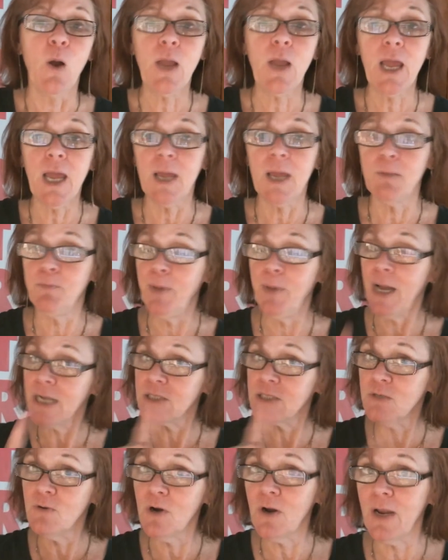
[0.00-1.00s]
Okay,
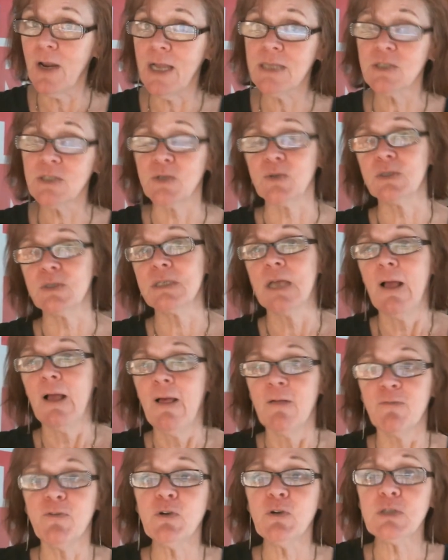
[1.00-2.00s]
back to our answers.
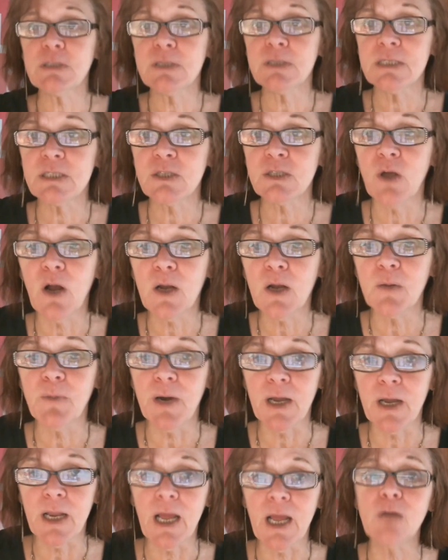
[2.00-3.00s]
First, let's talk
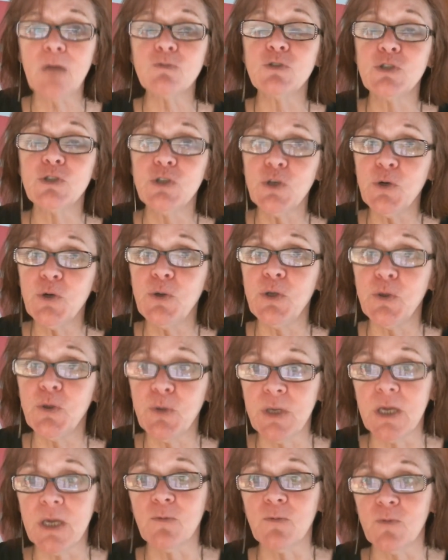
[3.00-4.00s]
about how do
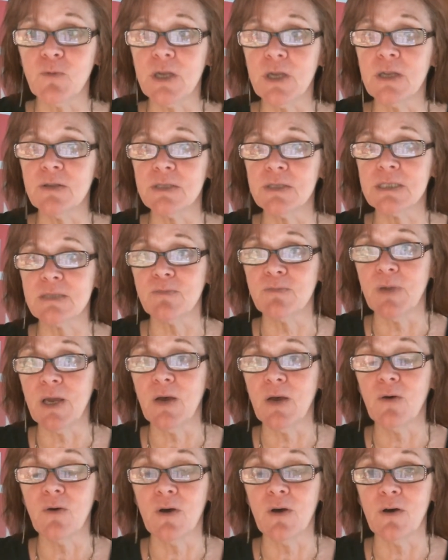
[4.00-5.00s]
you get rid of the
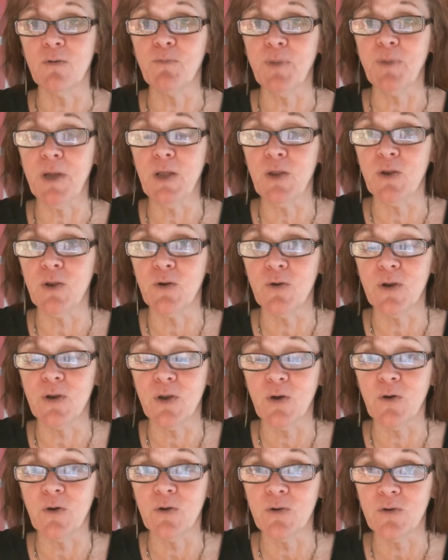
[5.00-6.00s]
smell of pet
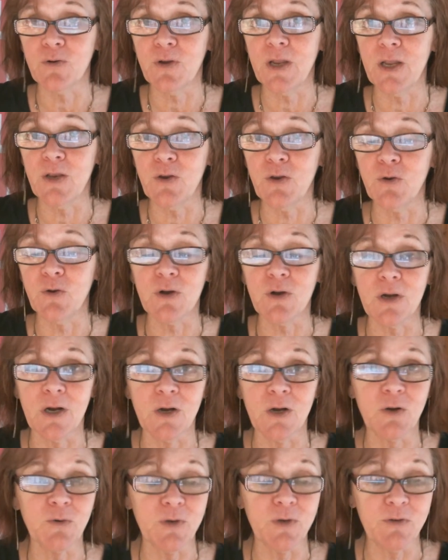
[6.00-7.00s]
urine odor in
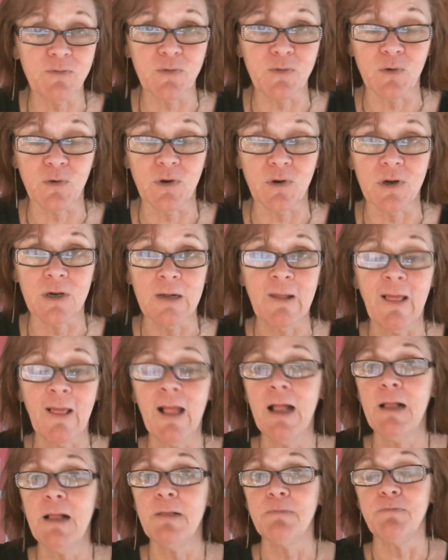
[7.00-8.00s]
your concrete floor.
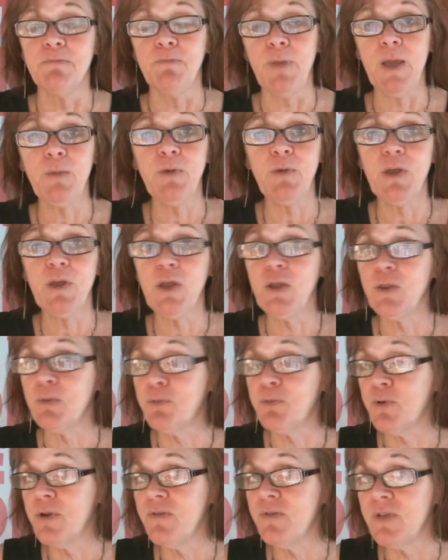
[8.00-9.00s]

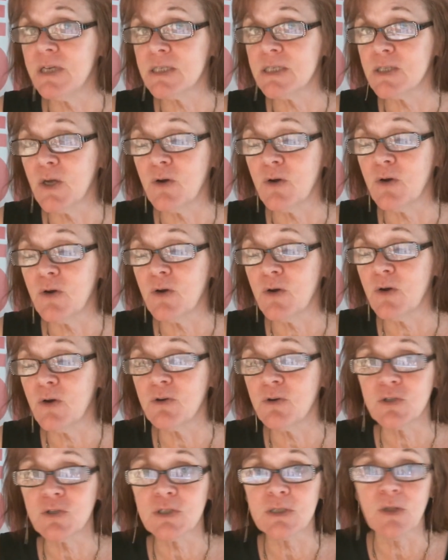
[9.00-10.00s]
Maybe the previous
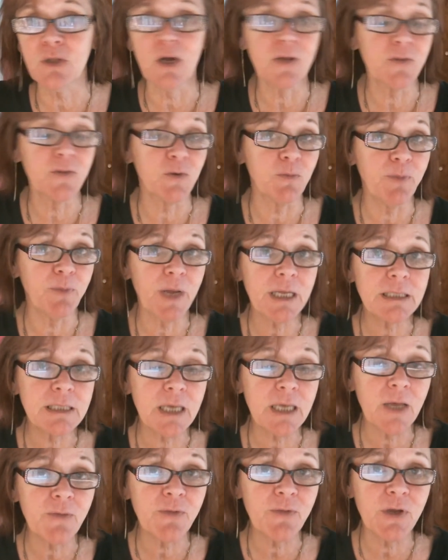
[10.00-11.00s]
owners locked their pets
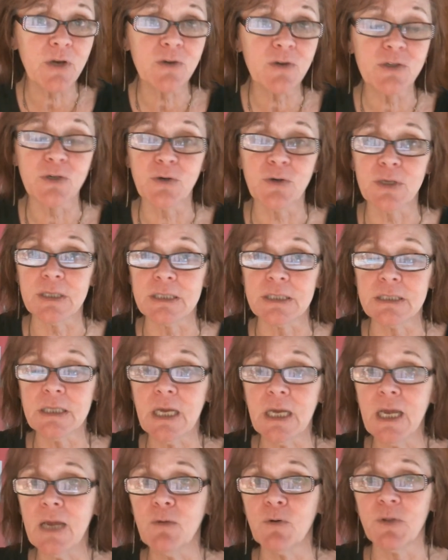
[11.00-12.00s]
out there during the
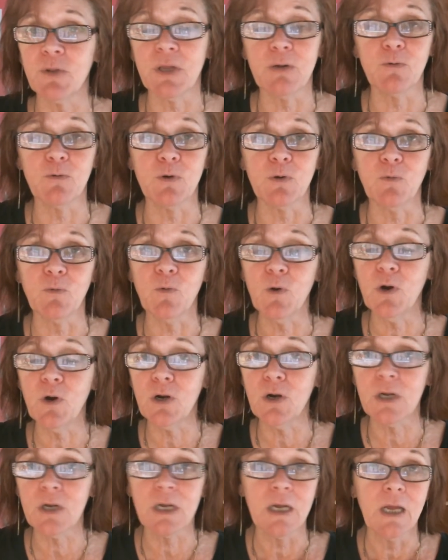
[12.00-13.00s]
day while they were at
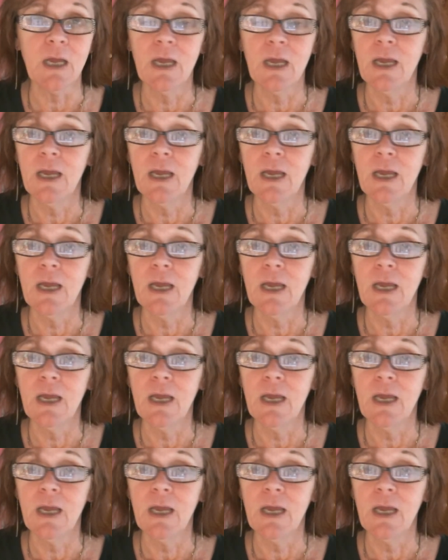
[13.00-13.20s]
work.